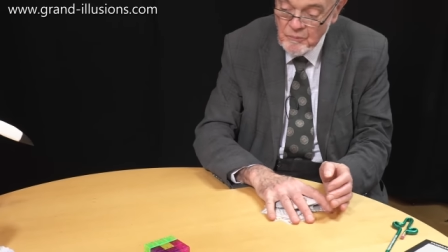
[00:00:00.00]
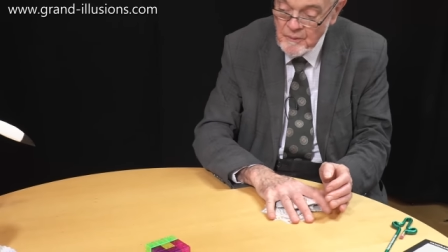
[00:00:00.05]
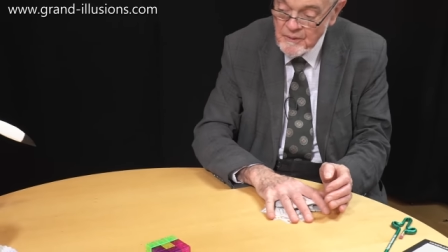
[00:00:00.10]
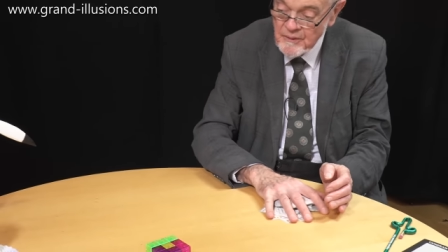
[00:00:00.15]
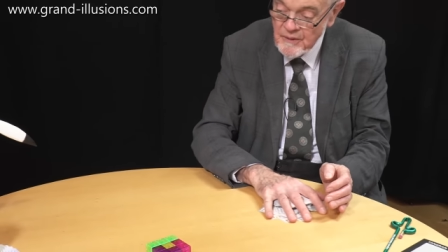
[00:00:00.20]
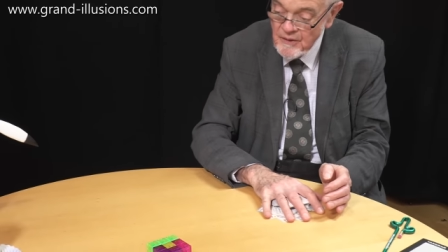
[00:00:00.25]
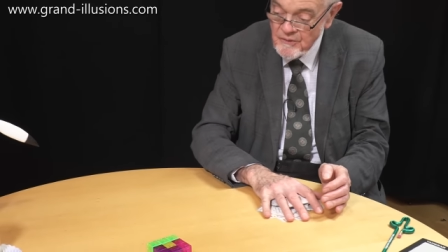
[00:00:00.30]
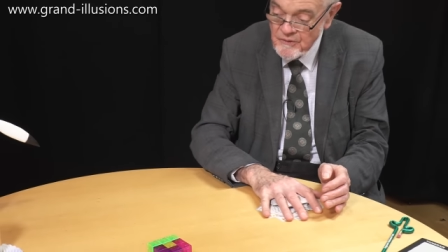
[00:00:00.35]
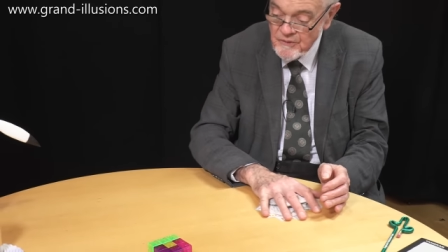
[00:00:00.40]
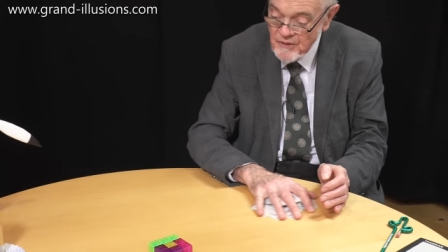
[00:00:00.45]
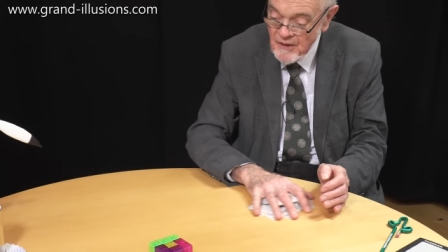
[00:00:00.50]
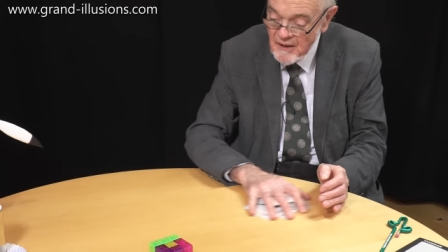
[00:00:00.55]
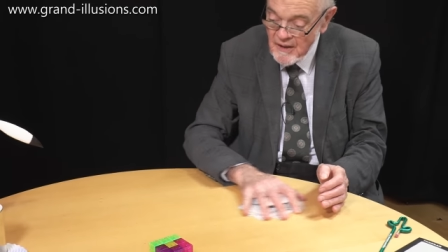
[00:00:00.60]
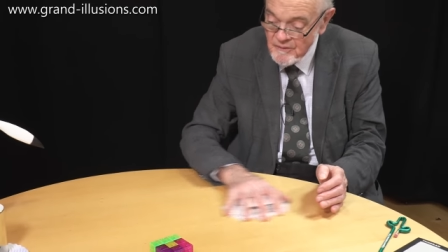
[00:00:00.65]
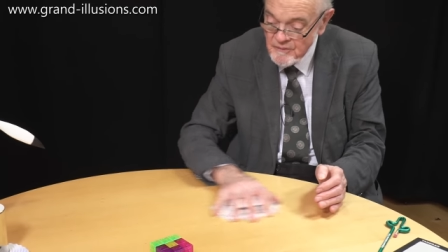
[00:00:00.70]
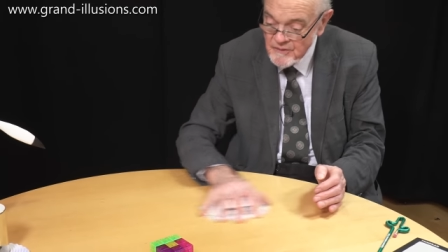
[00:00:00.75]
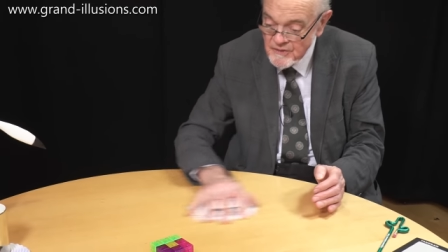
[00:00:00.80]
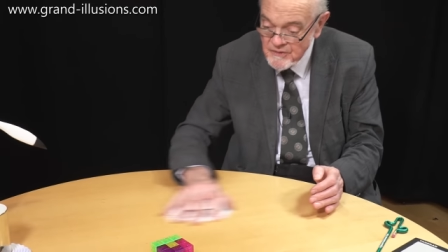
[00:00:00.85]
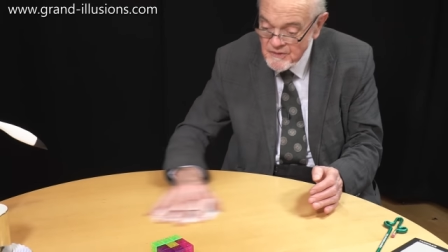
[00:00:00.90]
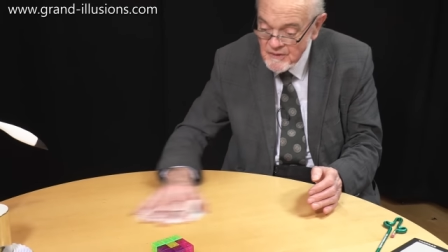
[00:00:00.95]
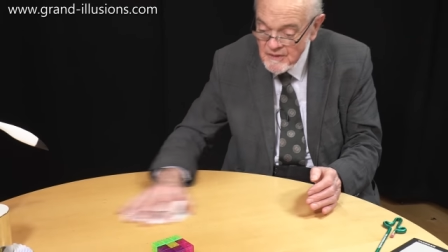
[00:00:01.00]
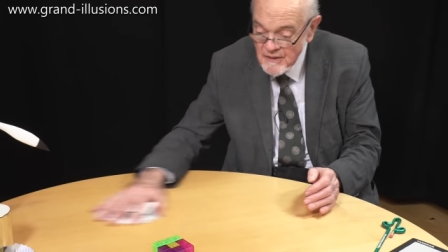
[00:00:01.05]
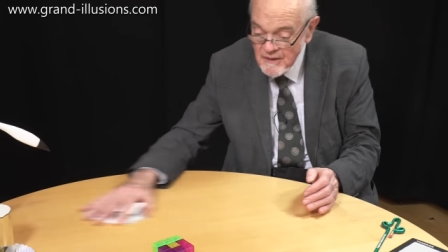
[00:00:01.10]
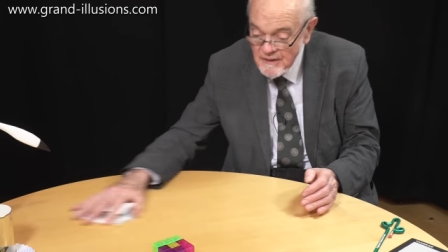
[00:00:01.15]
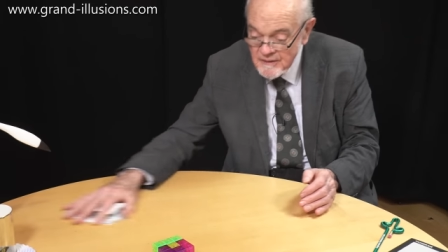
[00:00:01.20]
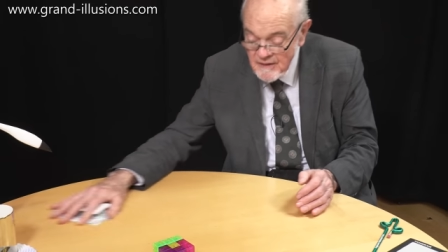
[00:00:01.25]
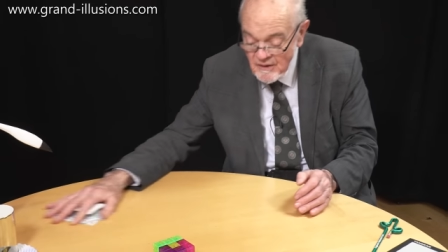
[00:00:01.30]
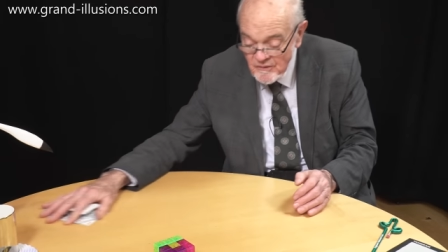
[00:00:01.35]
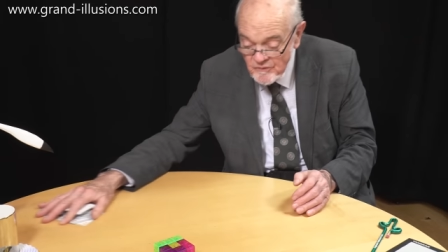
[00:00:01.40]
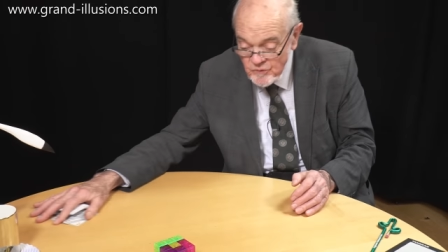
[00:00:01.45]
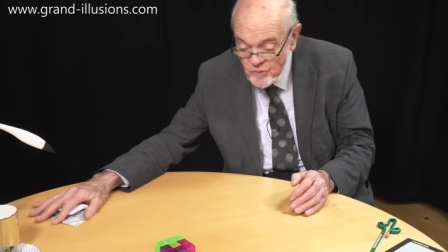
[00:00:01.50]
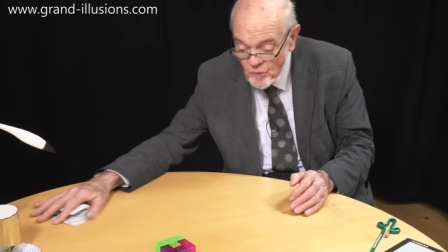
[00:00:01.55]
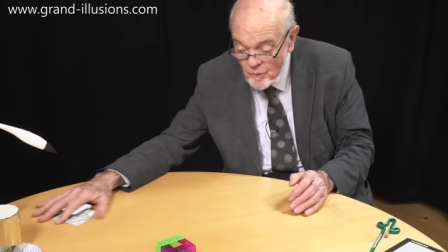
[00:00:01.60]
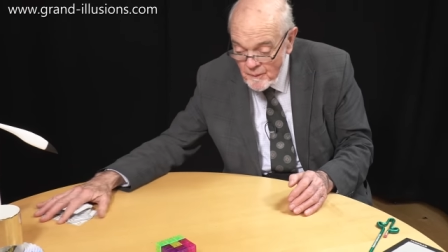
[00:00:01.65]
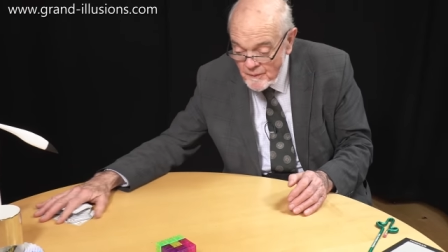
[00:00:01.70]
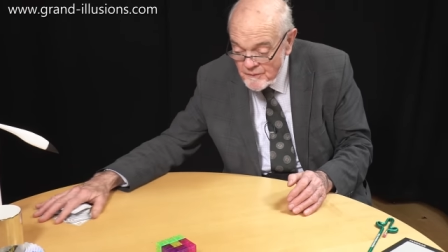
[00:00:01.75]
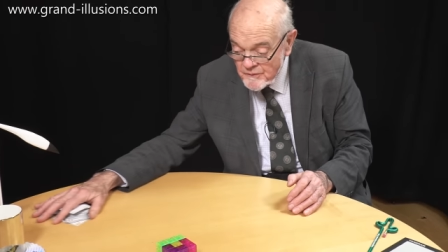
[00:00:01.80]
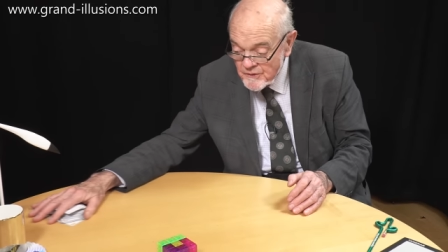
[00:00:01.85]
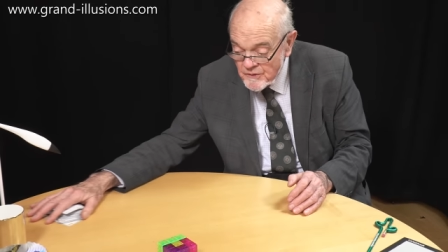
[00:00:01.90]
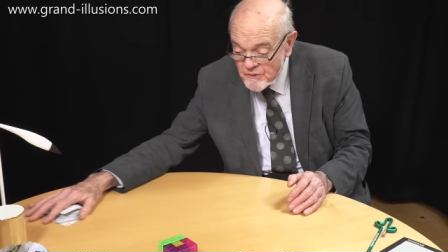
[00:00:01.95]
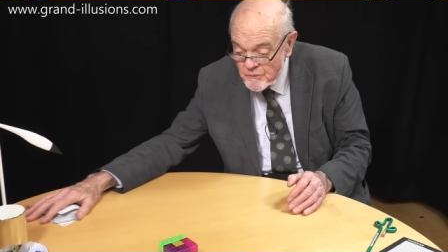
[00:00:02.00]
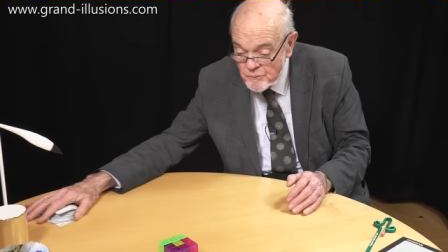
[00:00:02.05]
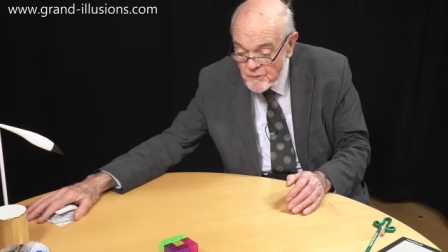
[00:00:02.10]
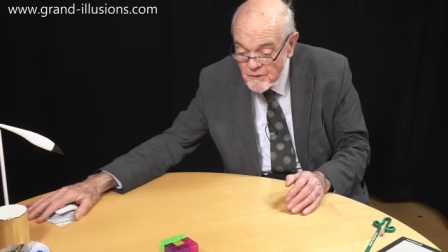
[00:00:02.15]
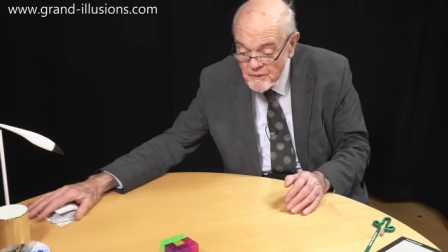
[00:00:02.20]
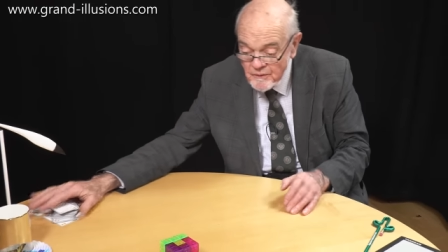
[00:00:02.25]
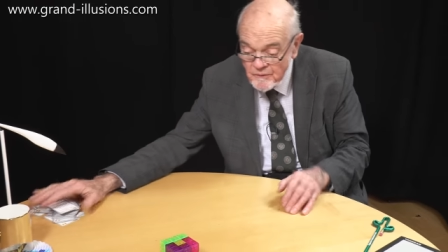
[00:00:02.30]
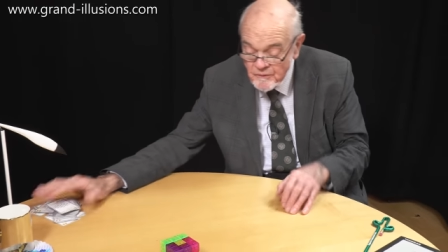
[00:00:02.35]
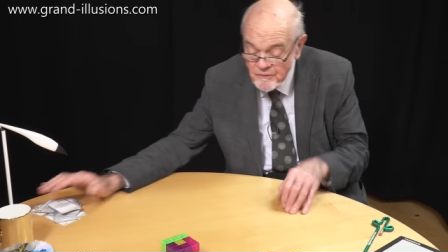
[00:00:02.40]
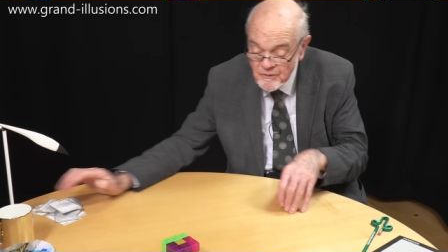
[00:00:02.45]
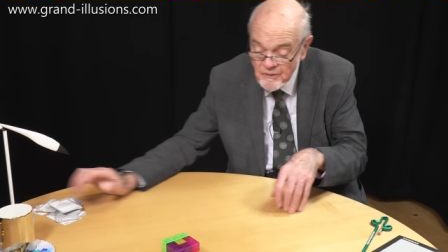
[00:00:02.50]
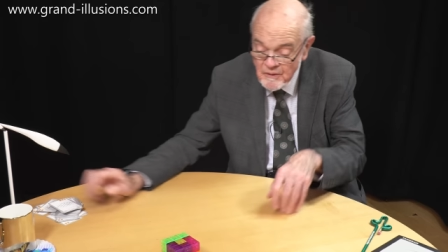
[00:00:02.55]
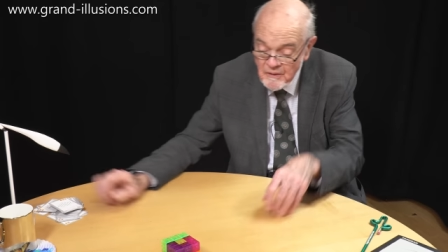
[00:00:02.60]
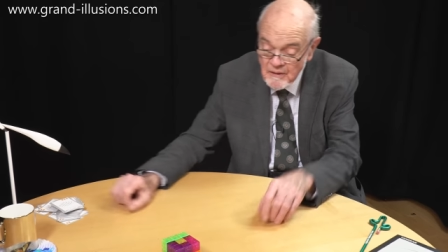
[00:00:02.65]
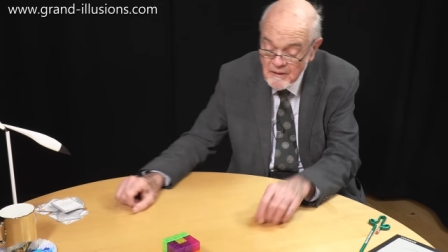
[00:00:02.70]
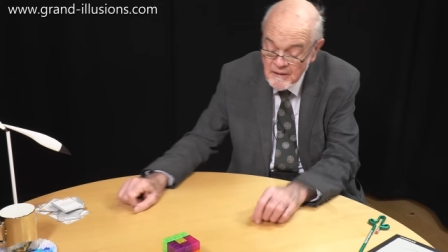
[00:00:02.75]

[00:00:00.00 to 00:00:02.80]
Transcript: but as to have it in that form, I think is brilliant.